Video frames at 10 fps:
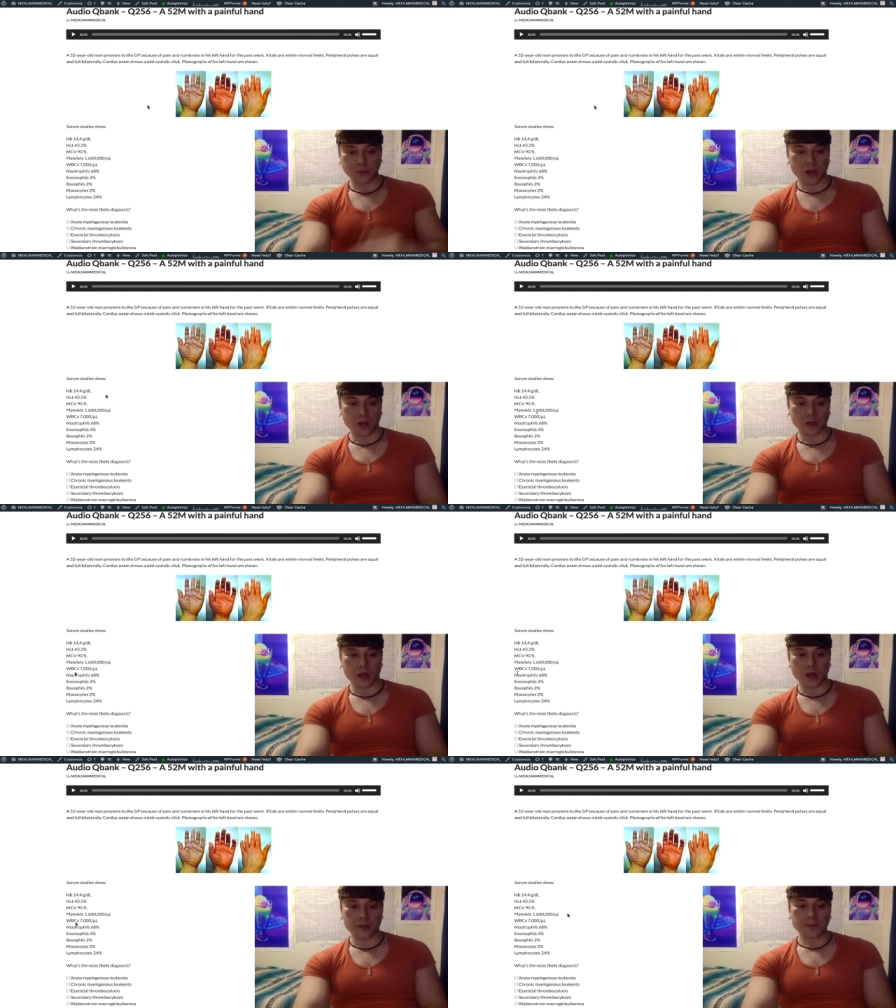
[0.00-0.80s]
and
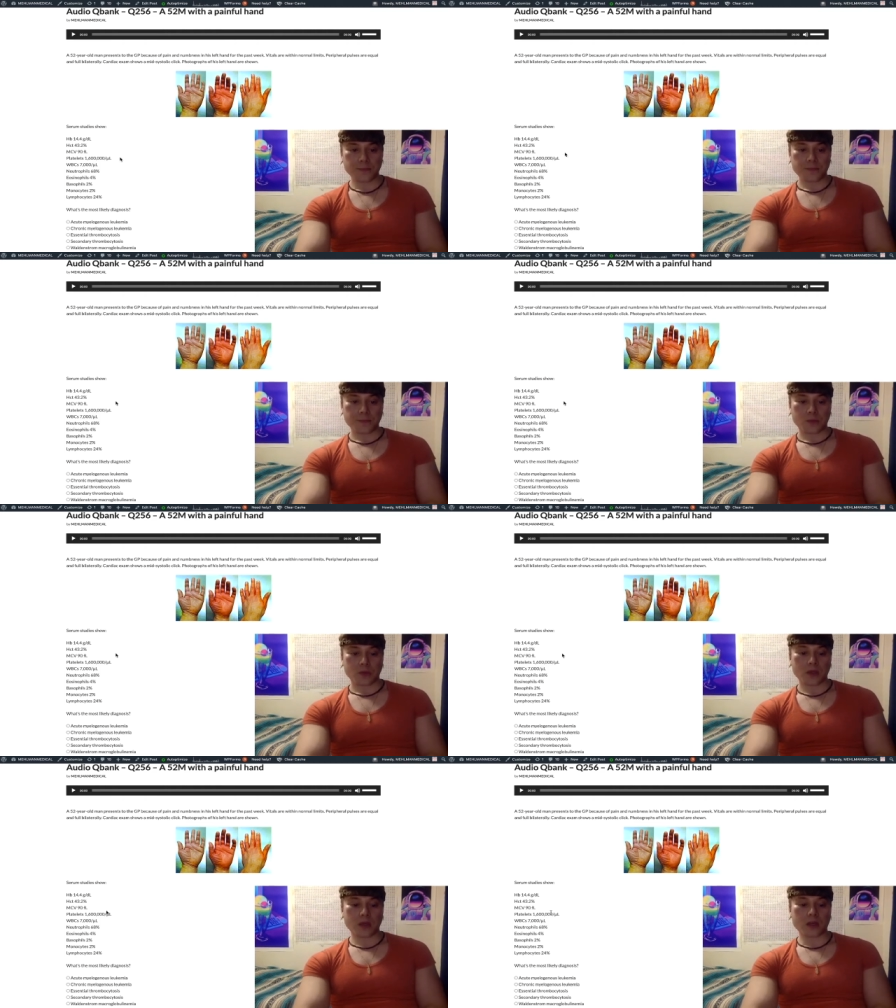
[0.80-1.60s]
uh,
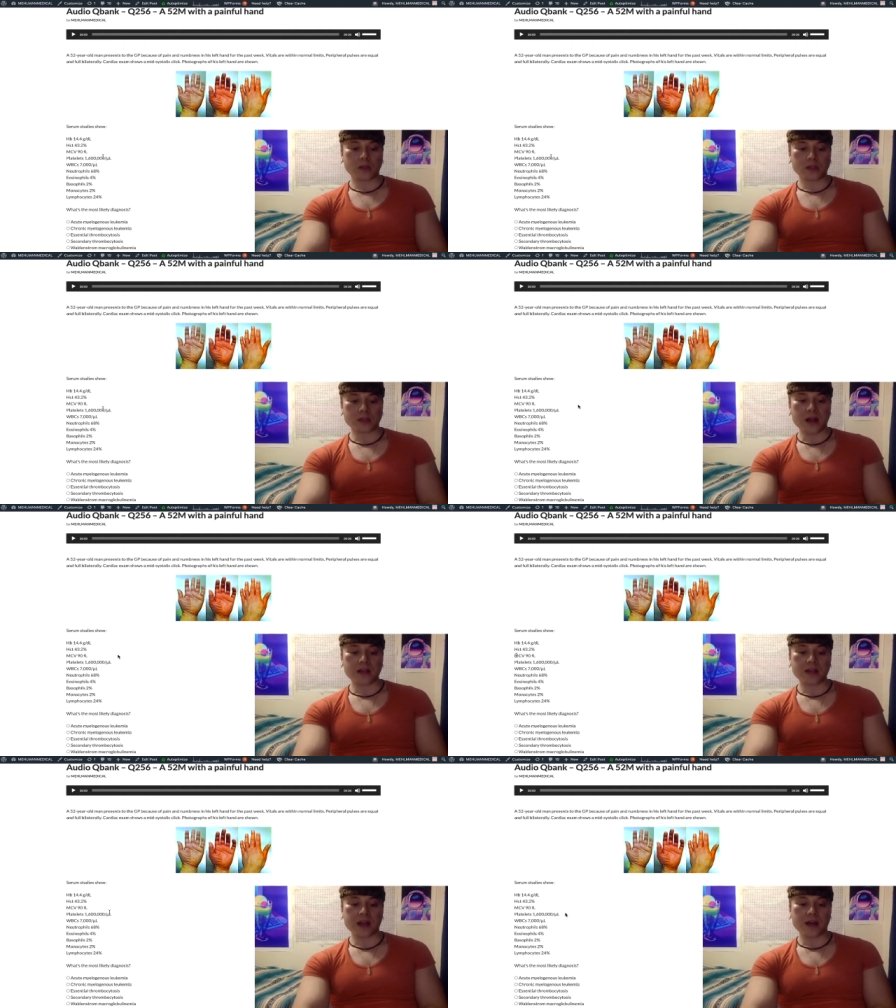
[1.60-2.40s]
he does not
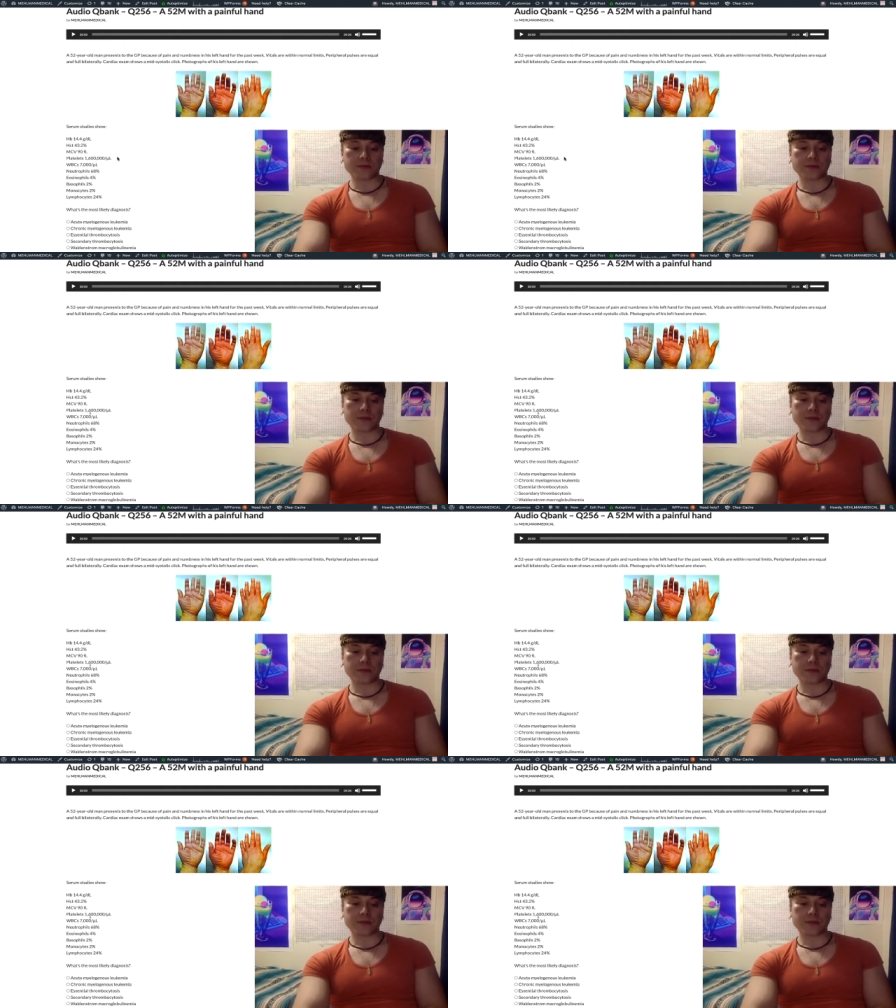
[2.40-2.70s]
have